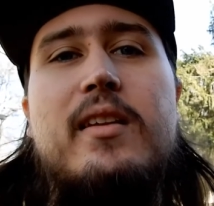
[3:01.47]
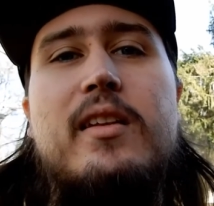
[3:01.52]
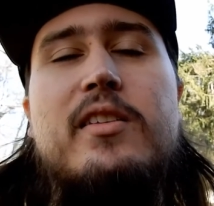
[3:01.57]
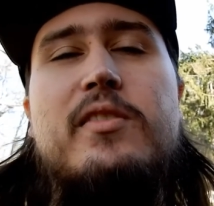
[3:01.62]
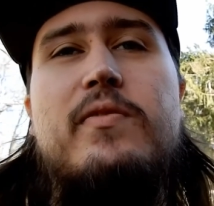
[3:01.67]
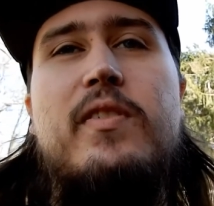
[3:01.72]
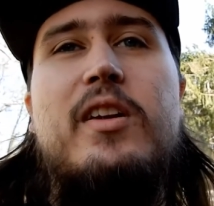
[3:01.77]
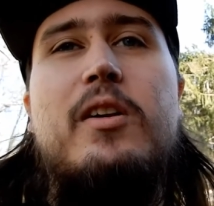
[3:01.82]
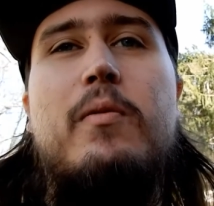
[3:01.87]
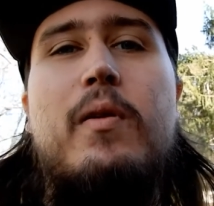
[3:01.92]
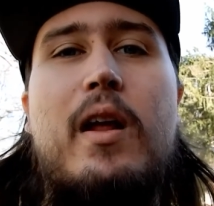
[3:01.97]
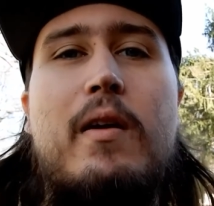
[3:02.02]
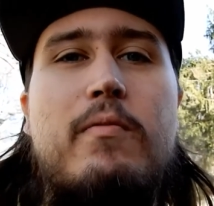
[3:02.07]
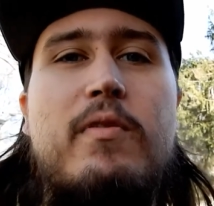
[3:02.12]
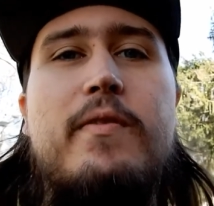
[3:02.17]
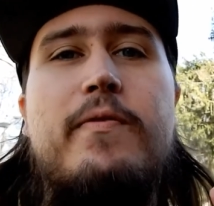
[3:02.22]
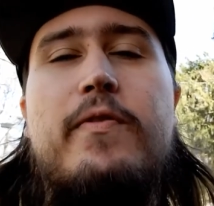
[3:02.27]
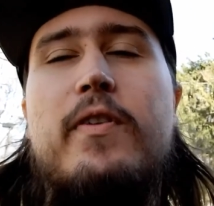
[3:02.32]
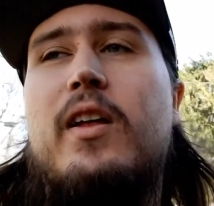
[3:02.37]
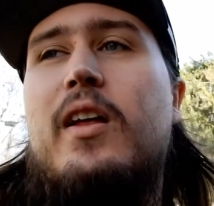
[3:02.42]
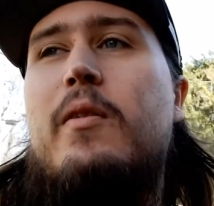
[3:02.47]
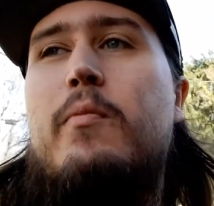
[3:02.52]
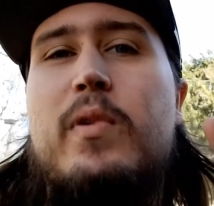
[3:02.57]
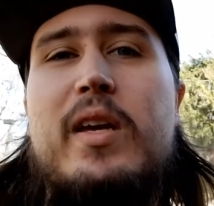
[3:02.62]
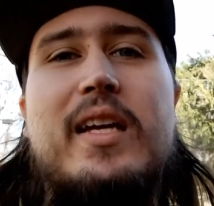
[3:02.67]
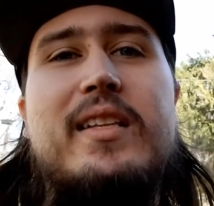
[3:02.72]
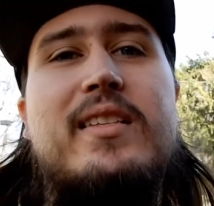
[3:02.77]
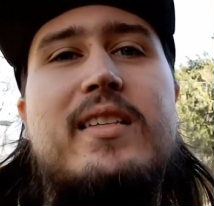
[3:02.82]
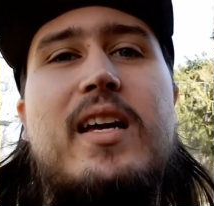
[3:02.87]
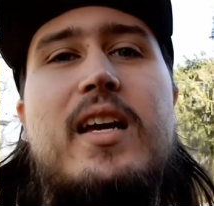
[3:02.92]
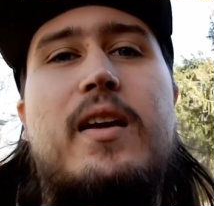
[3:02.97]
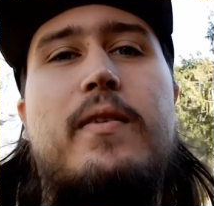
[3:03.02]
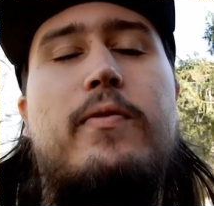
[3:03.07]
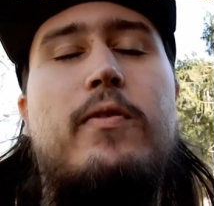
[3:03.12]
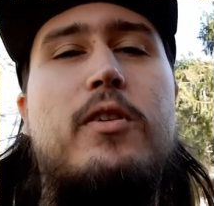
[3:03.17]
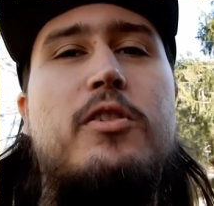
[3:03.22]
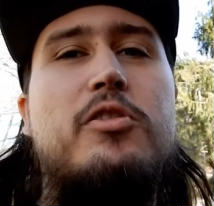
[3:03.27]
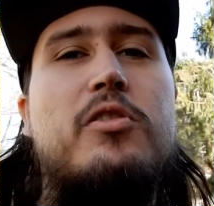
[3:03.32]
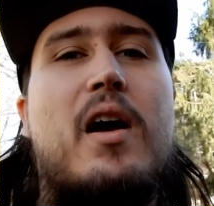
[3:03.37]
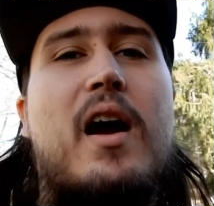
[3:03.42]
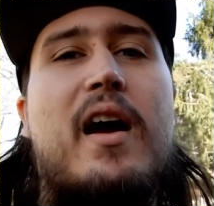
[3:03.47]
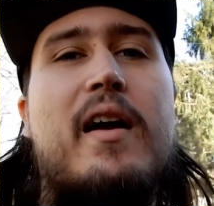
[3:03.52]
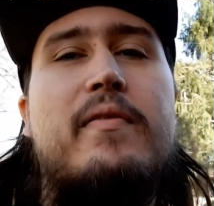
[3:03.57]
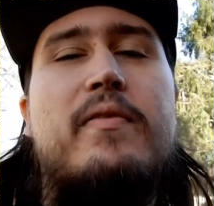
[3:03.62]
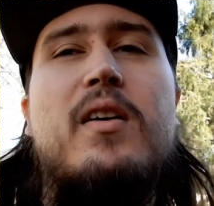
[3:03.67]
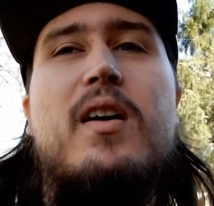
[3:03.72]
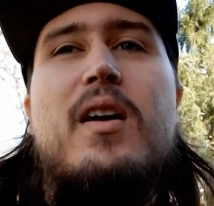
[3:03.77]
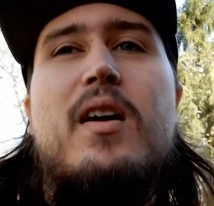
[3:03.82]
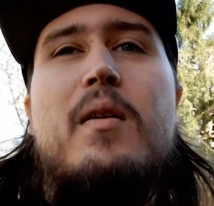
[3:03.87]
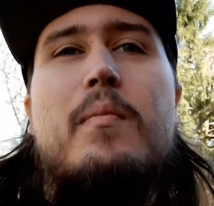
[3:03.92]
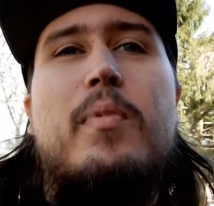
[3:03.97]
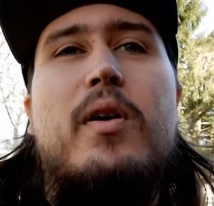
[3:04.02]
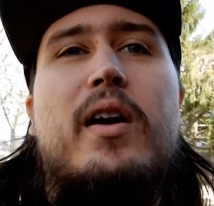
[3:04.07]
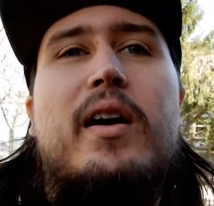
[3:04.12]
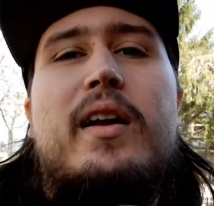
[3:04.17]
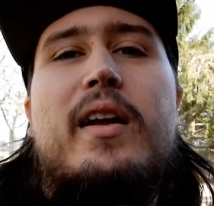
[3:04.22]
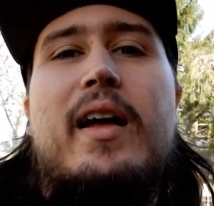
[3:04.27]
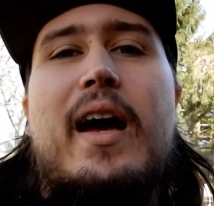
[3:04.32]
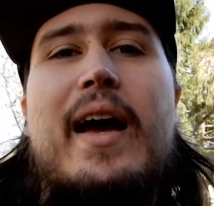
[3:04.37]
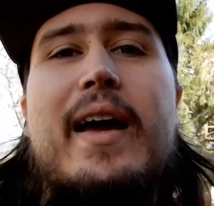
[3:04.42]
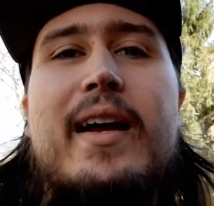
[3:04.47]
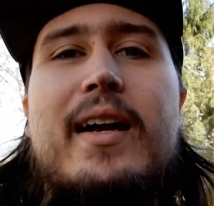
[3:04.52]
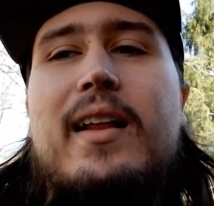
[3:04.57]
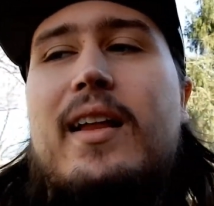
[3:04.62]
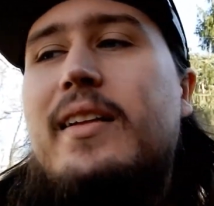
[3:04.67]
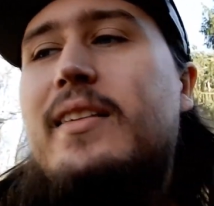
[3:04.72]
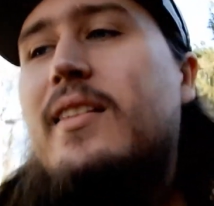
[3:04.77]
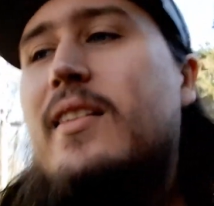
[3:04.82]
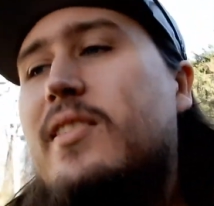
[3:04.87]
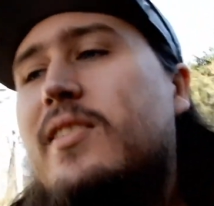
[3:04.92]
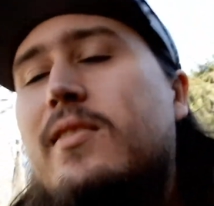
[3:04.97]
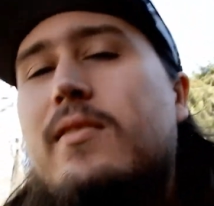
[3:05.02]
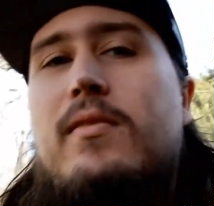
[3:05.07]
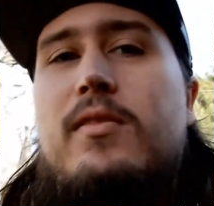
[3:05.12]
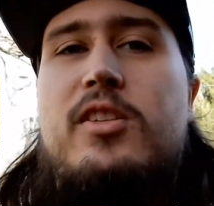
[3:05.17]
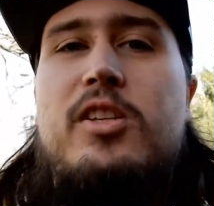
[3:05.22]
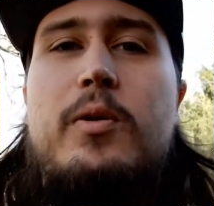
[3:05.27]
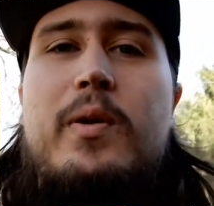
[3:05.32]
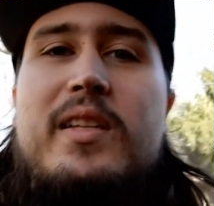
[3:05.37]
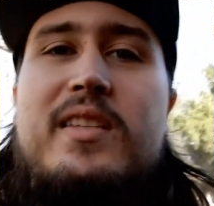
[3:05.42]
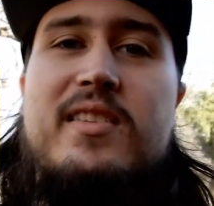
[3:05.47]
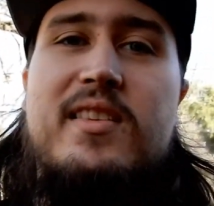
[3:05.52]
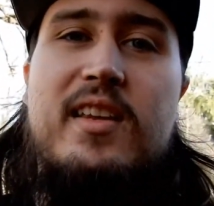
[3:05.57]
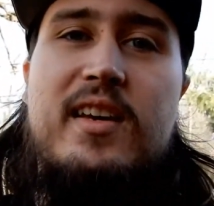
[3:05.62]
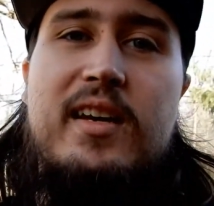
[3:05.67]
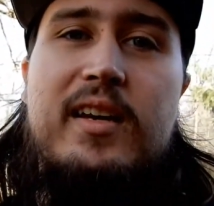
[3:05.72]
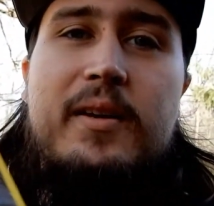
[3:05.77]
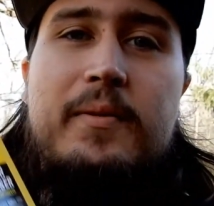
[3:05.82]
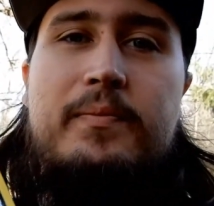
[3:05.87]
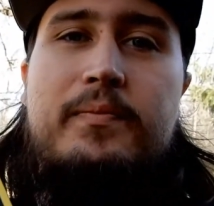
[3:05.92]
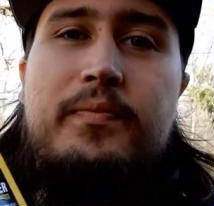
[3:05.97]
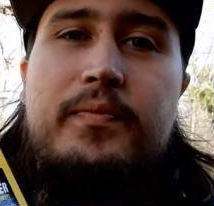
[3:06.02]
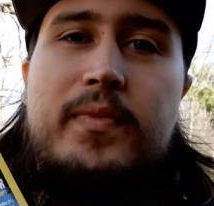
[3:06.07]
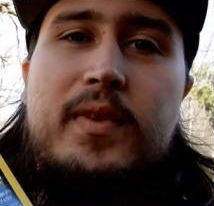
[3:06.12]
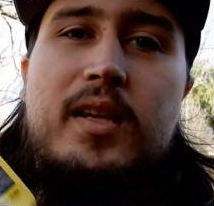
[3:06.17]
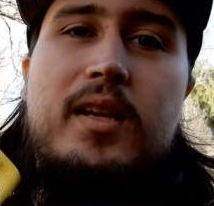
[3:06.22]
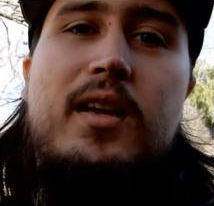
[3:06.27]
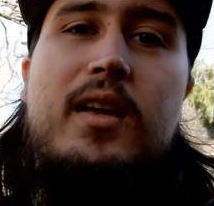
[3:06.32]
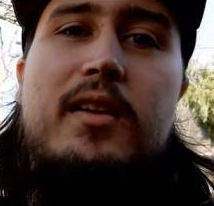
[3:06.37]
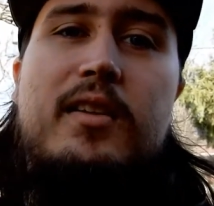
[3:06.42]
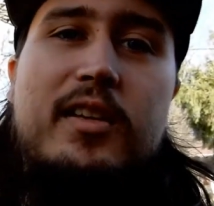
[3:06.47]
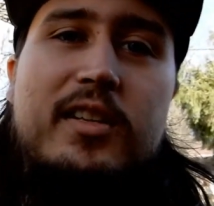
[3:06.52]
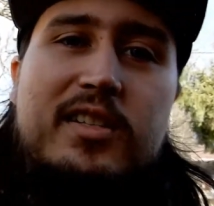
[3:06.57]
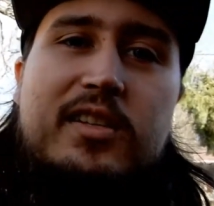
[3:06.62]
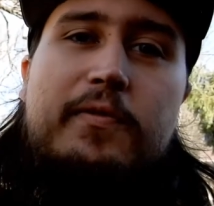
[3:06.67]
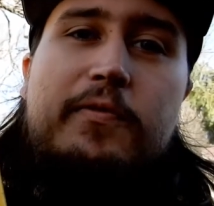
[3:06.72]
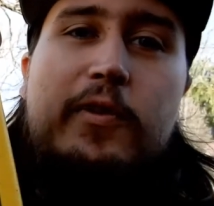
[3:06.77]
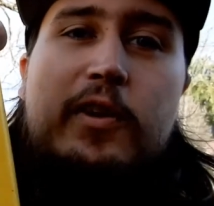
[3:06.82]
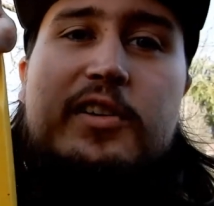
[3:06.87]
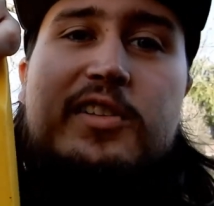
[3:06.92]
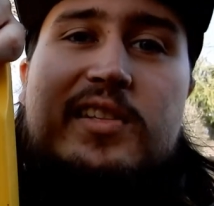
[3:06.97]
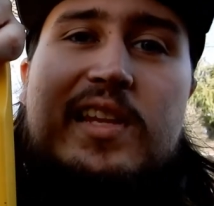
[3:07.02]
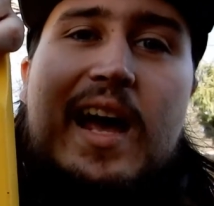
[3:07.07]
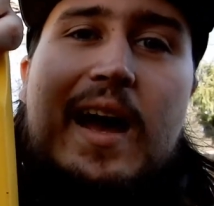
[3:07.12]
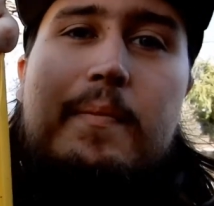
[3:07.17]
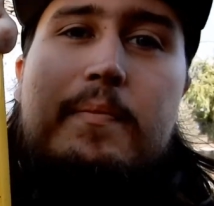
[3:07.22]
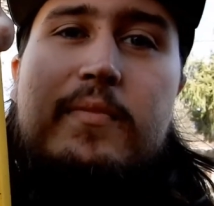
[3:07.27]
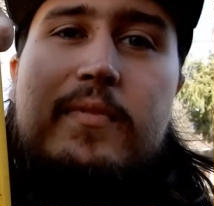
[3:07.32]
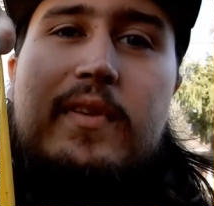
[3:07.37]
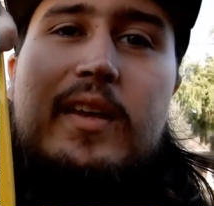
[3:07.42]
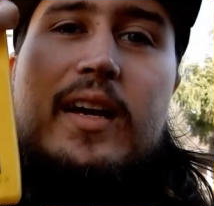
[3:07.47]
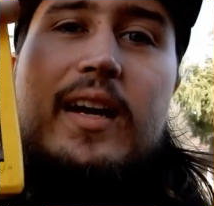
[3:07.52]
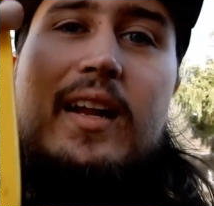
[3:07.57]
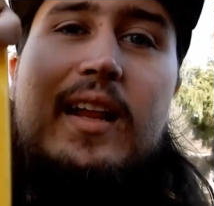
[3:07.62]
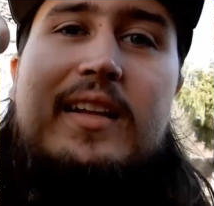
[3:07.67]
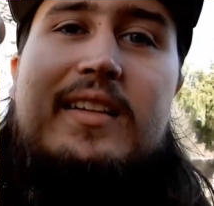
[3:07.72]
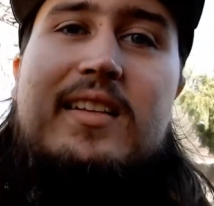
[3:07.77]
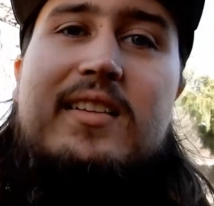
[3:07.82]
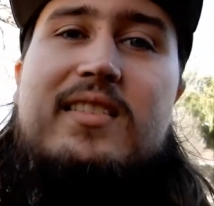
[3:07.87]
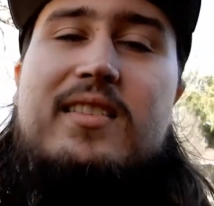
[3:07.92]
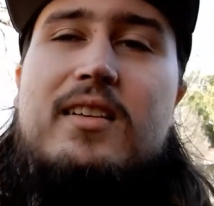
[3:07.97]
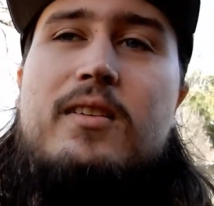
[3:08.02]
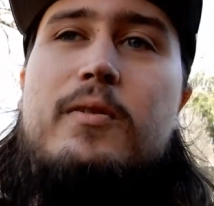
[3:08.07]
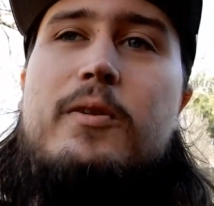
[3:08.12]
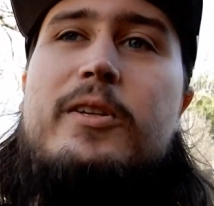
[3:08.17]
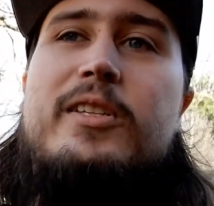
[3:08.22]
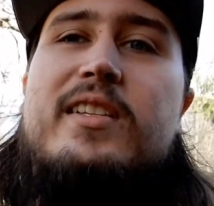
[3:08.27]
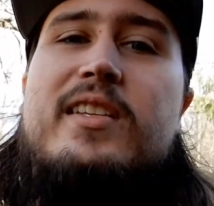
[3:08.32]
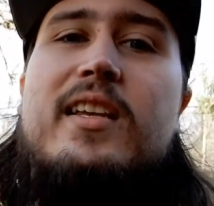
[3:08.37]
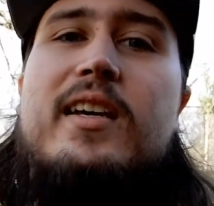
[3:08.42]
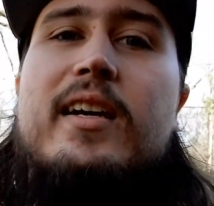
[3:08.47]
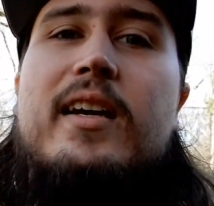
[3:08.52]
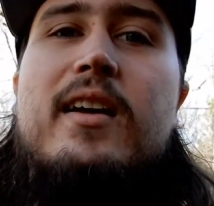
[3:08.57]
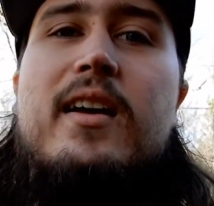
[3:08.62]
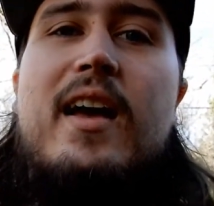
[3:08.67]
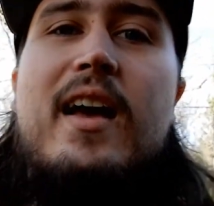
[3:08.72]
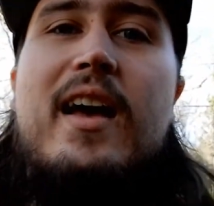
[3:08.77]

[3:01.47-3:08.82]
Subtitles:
of this video when I refill it and we get to take it for a drive. But I gotta let this do its thing. This is the first step. You gotta let this thing do its thing.